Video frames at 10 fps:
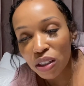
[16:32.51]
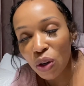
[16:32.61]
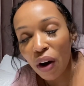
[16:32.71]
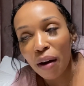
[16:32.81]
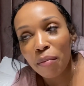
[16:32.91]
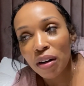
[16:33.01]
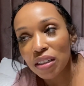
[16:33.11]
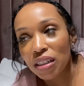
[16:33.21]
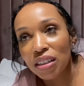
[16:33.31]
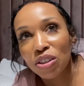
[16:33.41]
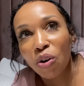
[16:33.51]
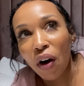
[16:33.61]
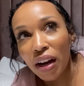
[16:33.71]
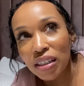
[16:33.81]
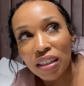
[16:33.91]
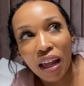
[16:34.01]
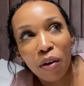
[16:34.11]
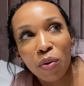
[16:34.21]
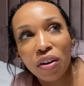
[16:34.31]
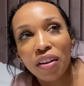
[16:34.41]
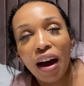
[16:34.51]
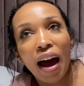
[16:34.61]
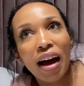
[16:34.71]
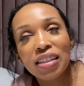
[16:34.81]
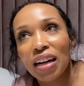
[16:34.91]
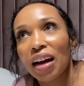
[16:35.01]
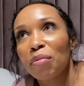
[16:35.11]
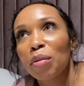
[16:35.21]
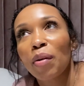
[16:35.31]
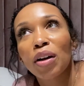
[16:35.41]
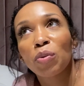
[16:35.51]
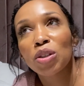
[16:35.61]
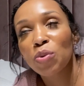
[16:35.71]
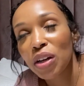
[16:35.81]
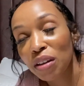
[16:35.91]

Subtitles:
Lord have mercy. This is crazy. Like, what are the odds that I could be pregnant with twins?